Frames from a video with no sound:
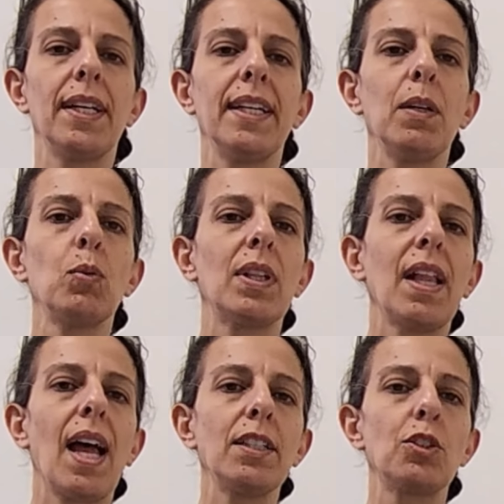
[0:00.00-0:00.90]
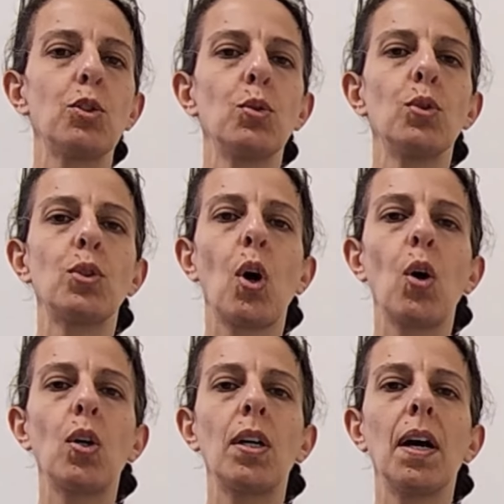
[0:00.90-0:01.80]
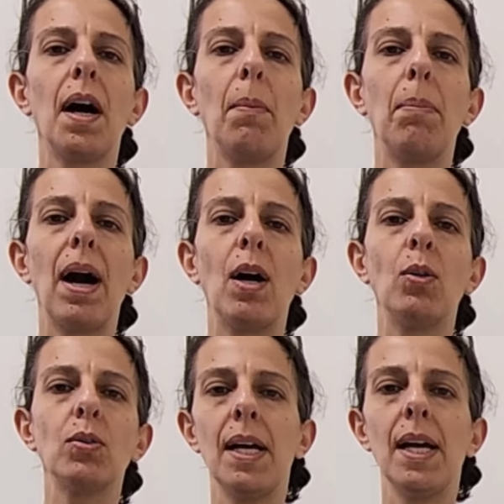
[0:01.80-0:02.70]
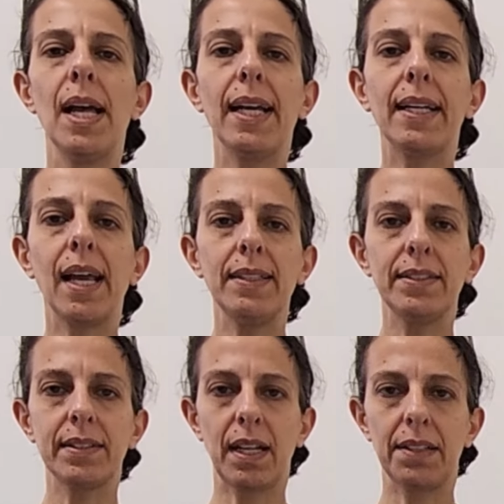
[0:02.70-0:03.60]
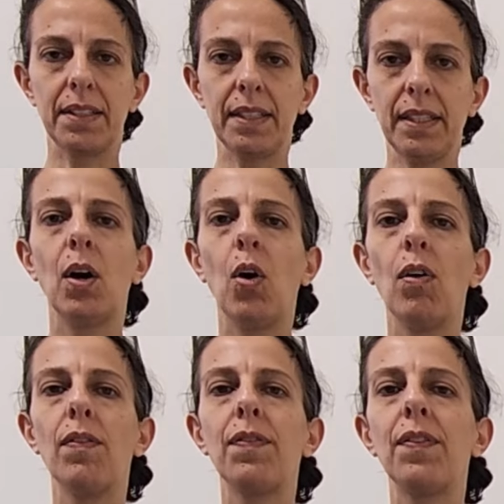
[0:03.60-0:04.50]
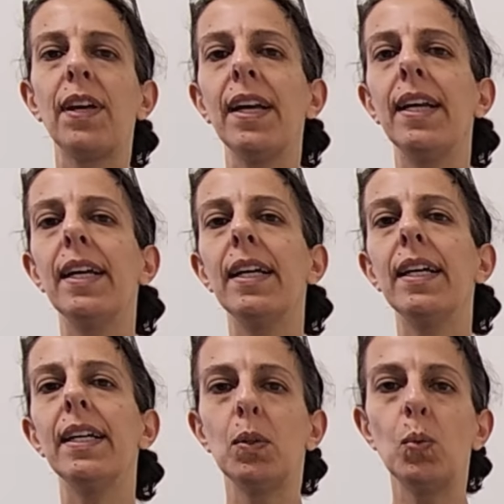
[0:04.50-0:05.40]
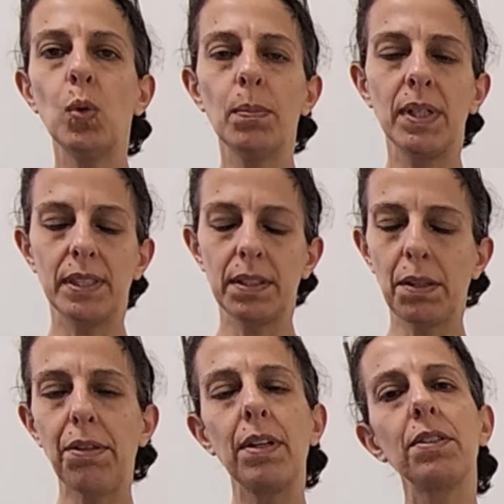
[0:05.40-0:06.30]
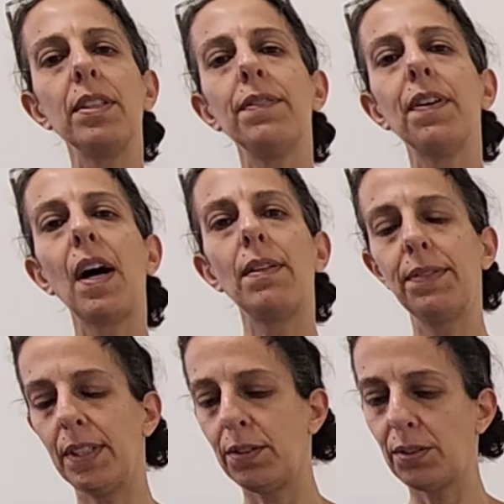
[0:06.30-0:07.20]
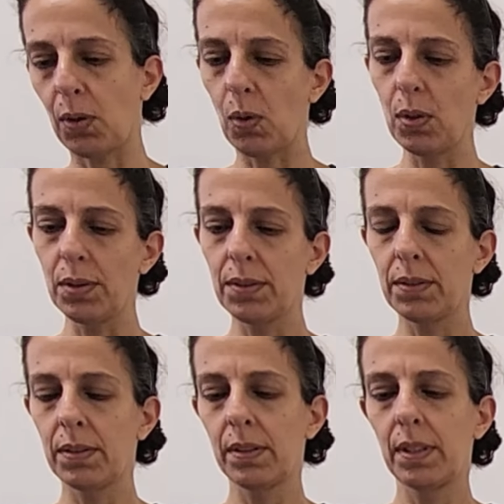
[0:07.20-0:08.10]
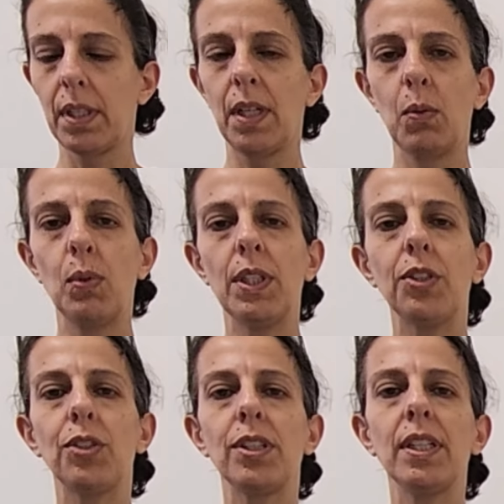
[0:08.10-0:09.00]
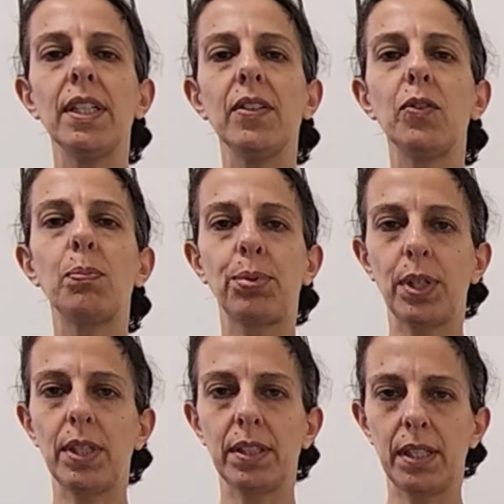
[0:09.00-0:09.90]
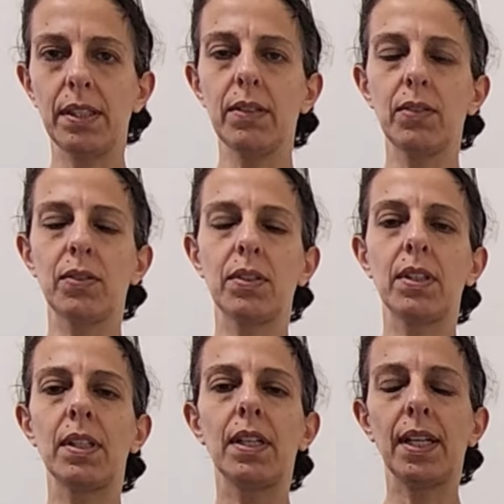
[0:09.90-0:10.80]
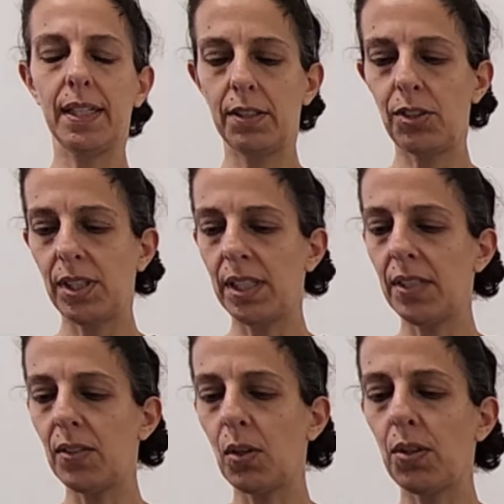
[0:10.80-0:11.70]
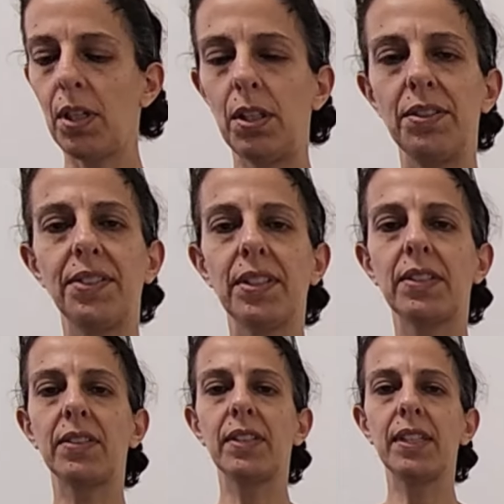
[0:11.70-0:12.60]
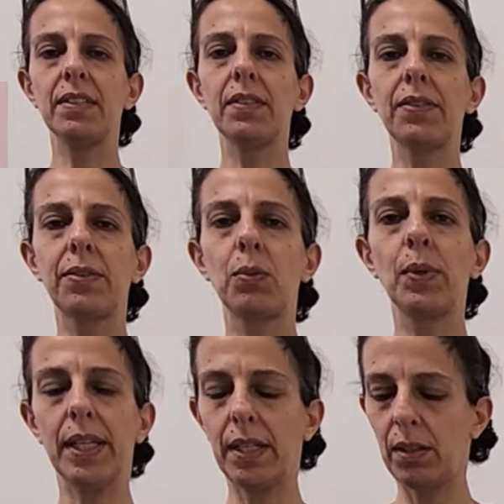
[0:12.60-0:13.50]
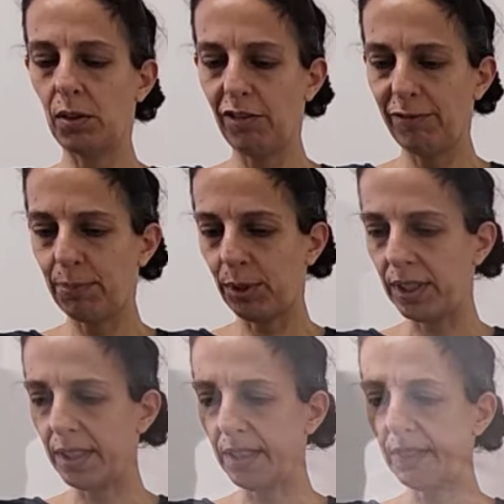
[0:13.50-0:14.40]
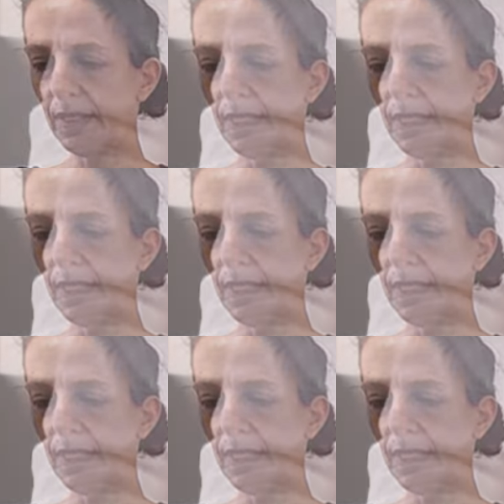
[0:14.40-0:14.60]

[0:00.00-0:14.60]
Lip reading: I would like to talk about a case study of a woman, 35 years old, which is pregnant and she is on her 16th week of pregnancy.